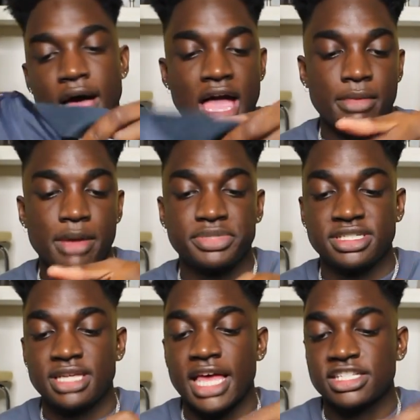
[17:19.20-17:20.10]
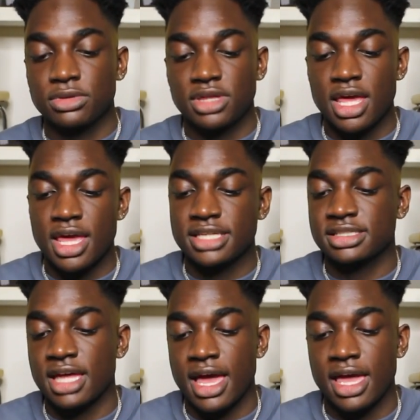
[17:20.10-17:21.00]
I'm obsessed with
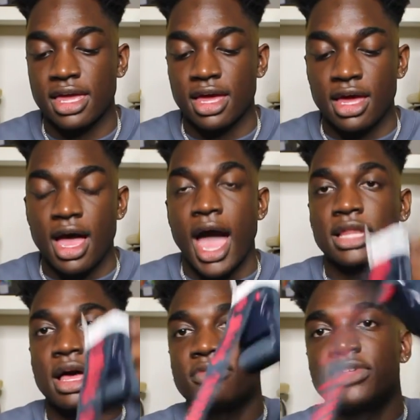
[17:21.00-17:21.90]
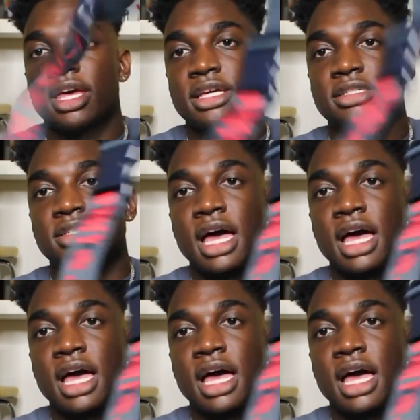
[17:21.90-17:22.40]
this. Like, I love this.